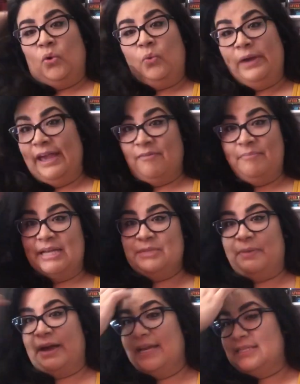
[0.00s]
We have
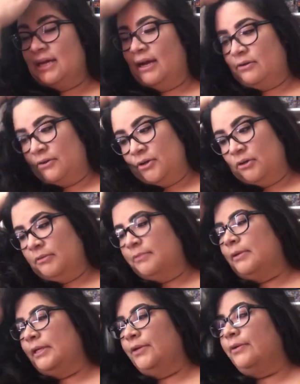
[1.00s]
Best Buys. I don't know
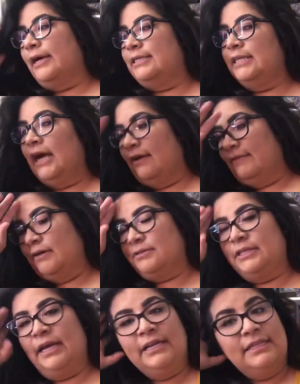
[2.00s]
what you guys have
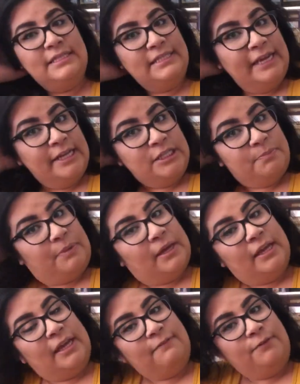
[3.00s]
outside of the States,
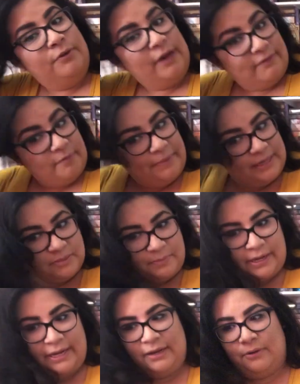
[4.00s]
but if you have a Best
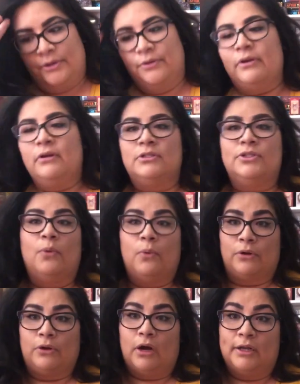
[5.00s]
Buy or you can also
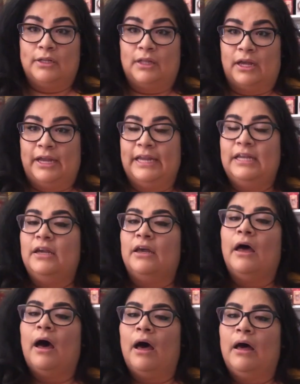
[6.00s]
order online,
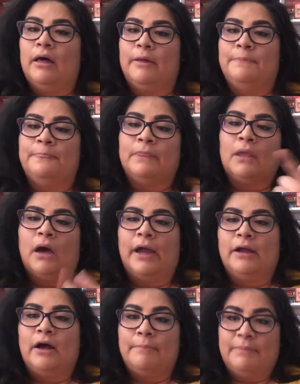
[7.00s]
um,
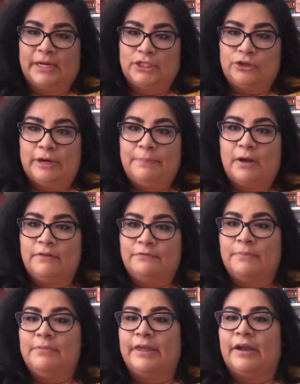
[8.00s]
I got my tripod
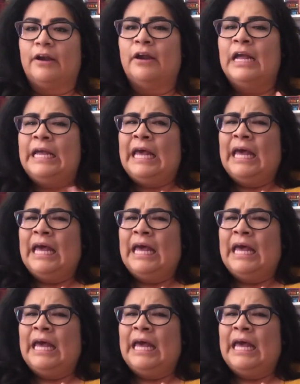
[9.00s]
from there.